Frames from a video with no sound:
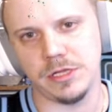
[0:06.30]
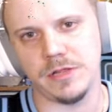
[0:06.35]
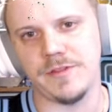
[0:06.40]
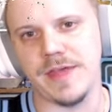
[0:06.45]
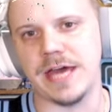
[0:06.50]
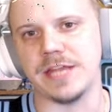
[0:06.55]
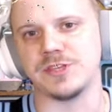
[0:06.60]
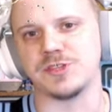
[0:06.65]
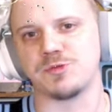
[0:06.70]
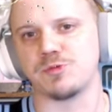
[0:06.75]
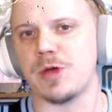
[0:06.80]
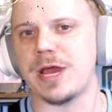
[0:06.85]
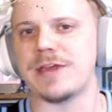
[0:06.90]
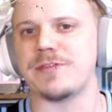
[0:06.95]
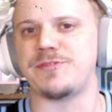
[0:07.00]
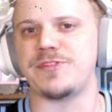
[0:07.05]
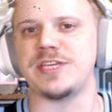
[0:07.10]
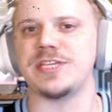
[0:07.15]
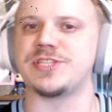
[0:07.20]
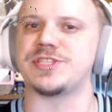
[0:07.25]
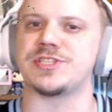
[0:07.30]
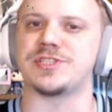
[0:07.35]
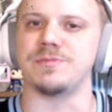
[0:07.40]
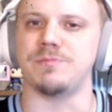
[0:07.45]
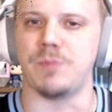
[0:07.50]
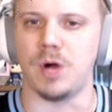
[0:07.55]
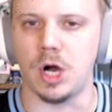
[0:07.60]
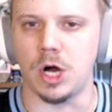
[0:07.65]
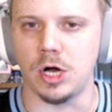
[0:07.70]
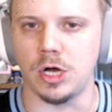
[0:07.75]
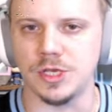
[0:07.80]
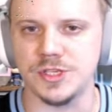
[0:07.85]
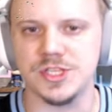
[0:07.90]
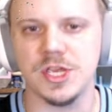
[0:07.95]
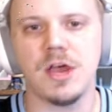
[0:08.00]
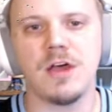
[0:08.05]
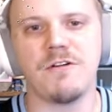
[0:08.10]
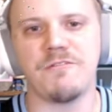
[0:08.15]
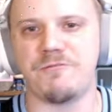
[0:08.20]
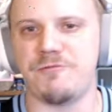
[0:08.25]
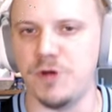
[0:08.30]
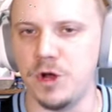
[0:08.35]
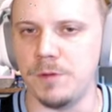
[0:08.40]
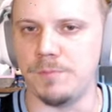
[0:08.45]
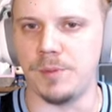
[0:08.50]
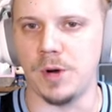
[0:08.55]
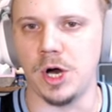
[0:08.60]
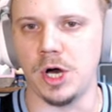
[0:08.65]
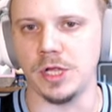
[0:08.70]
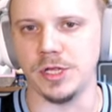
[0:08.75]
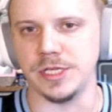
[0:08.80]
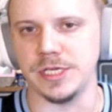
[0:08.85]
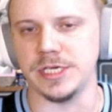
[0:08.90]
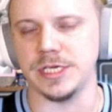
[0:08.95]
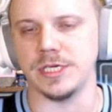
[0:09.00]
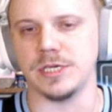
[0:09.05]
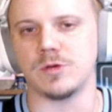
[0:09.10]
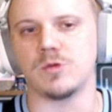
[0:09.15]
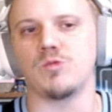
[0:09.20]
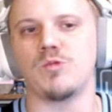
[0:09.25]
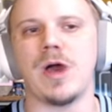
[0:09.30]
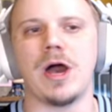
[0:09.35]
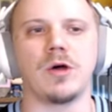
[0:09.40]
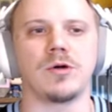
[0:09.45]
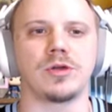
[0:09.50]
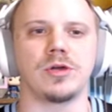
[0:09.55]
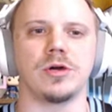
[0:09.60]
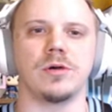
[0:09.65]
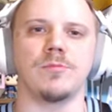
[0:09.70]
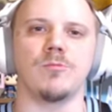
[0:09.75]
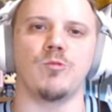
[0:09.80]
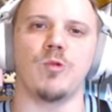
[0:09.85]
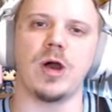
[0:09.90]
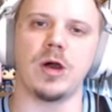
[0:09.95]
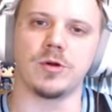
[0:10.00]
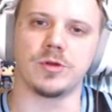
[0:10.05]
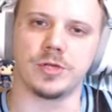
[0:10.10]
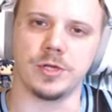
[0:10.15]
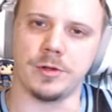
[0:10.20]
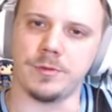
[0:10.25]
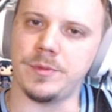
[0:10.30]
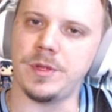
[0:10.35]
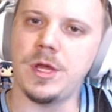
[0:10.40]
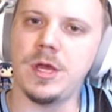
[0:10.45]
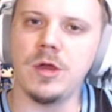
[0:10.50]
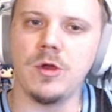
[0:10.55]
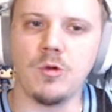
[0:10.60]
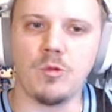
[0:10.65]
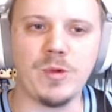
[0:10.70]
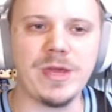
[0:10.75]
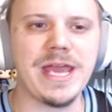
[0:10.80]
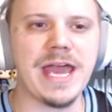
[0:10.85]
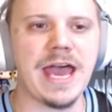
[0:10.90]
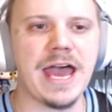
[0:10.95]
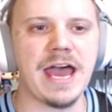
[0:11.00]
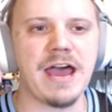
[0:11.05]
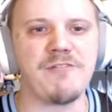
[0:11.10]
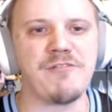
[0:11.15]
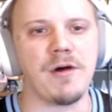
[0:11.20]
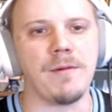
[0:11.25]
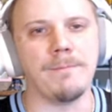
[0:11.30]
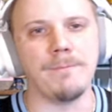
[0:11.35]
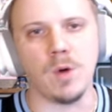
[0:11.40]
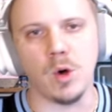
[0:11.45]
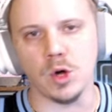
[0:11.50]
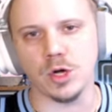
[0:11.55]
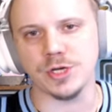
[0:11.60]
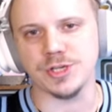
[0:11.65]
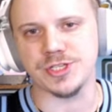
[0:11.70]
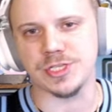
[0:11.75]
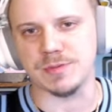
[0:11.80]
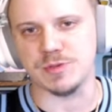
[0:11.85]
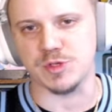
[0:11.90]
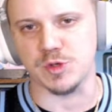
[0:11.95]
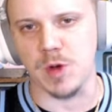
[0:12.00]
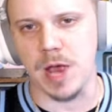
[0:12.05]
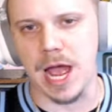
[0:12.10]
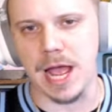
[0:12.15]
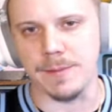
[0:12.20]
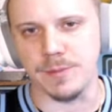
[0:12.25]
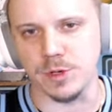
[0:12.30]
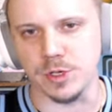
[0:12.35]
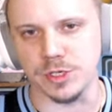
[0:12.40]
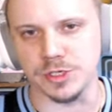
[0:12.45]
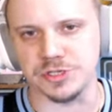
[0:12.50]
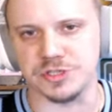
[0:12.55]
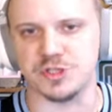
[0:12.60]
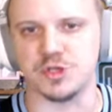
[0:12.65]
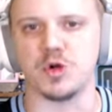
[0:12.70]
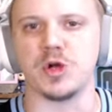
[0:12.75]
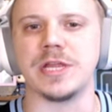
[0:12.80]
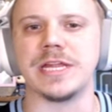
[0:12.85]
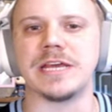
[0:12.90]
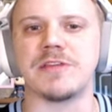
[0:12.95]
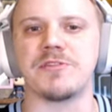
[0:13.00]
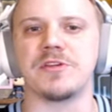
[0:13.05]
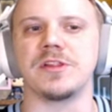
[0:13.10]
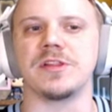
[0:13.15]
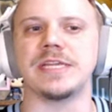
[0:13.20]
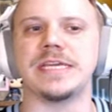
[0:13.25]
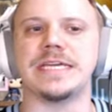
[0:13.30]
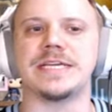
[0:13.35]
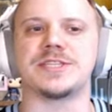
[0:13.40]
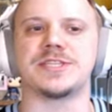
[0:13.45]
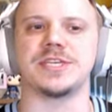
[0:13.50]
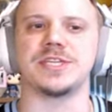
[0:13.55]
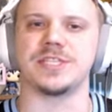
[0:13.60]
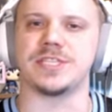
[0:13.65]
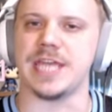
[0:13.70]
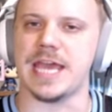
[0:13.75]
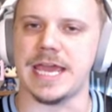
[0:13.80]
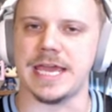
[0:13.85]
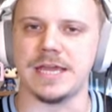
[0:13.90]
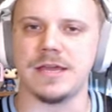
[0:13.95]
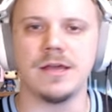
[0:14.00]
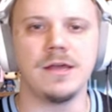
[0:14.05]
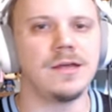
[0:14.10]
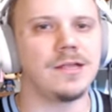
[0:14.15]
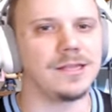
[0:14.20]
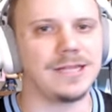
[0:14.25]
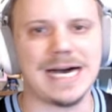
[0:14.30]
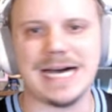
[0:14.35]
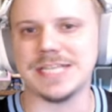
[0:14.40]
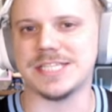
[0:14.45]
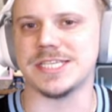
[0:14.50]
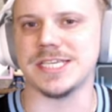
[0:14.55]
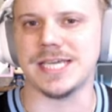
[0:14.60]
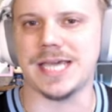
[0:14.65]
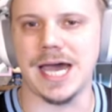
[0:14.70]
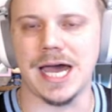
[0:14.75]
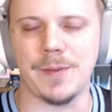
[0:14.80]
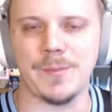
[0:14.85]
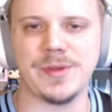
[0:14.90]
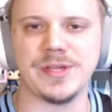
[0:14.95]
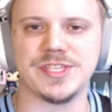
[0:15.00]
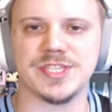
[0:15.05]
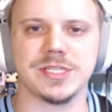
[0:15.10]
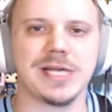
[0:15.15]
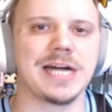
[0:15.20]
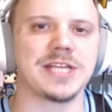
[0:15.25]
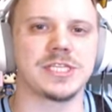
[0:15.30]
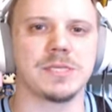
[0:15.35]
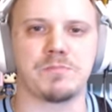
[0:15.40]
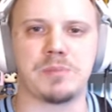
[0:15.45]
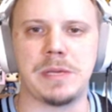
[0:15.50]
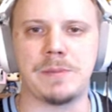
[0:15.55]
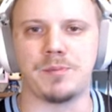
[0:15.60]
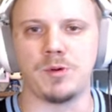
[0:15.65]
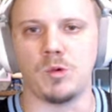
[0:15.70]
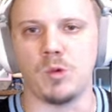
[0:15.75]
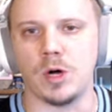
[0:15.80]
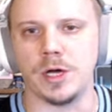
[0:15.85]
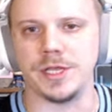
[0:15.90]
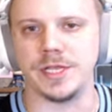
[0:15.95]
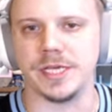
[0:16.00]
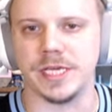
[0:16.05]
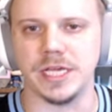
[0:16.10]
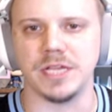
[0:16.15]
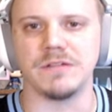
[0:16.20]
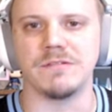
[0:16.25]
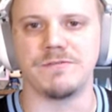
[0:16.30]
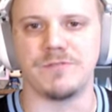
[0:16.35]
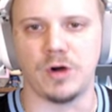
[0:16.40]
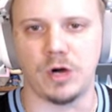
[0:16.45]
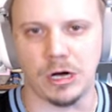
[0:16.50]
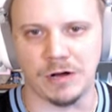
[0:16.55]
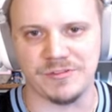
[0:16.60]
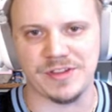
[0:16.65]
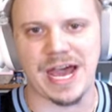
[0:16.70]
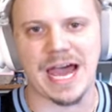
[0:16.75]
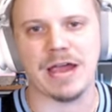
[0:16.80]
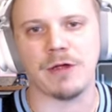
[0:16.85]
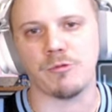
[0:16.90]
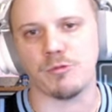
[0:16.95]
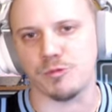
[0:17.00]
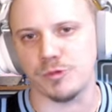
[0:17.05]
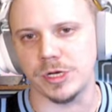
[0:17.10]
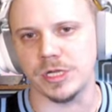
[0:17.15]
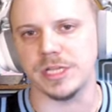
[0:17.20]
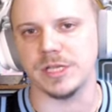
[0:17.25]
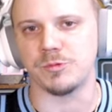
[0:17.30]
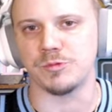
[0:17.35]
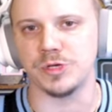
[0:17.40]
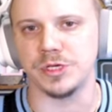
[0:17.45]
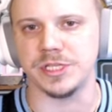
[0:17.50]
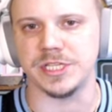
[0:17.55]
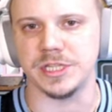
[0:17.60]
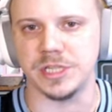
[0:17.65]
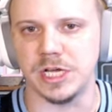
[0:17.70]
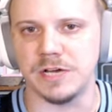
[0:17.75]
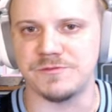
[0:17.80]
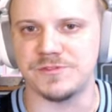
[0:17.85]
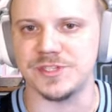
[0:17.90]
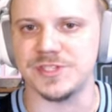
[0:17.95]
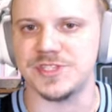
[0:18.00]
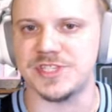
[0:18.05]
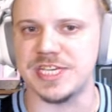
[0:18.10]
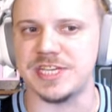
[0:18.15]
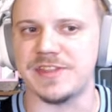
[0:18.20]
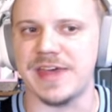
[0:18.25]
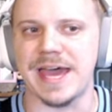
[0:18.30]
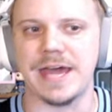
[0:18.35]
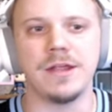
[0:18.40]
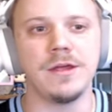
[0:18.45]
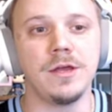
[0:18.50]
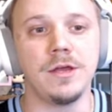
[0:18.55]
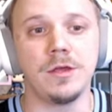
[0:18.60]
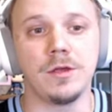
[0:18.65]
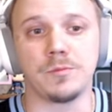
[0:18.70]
That is right, the Smallz Football League. Welcome, welcome. We have more subscribers joining the league today. Lots of comments, lots of people wanting to get involved. I really, really love to see that.